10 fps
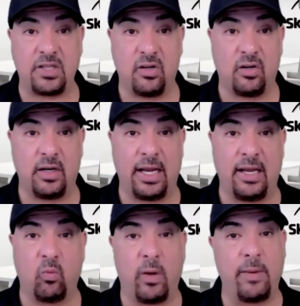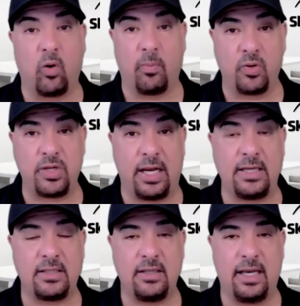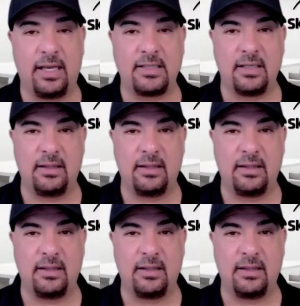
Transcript: faster, and way more precise.